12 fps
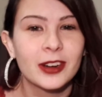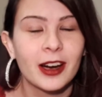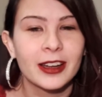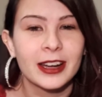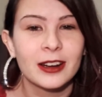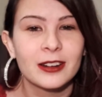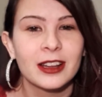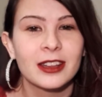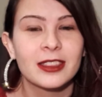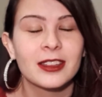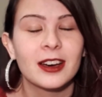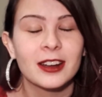got out,
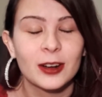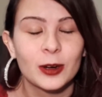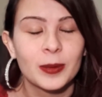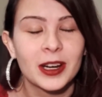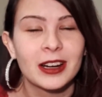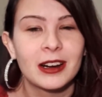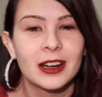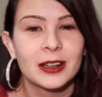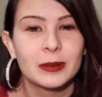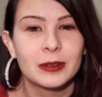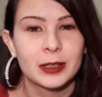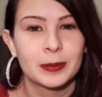and thought, oh my
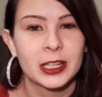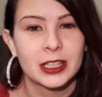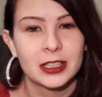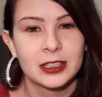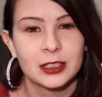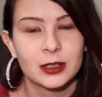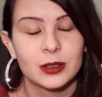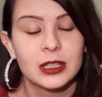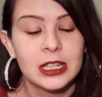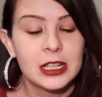god, what am I gonna do?